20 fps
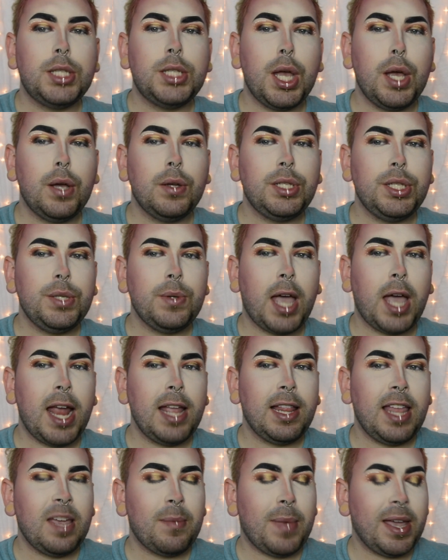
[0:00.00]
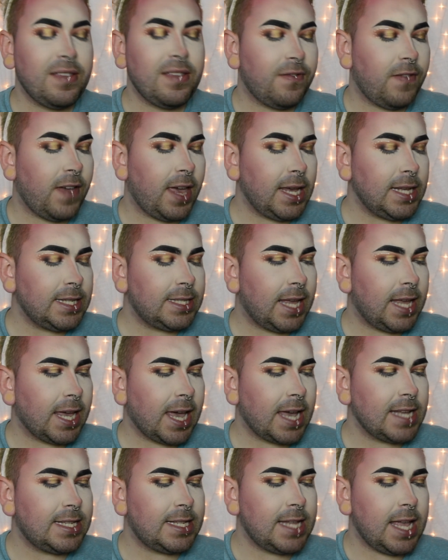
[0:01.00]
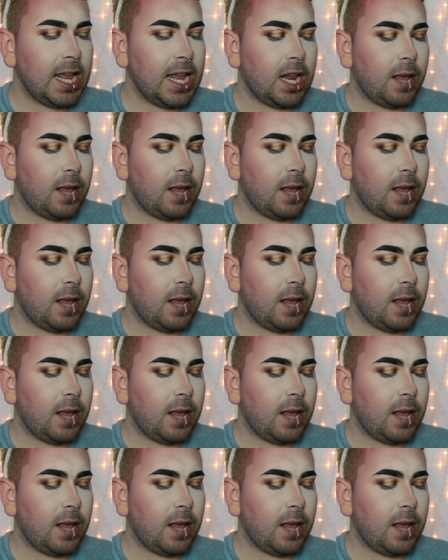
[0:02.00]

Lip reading: So to highlight my face, like I said,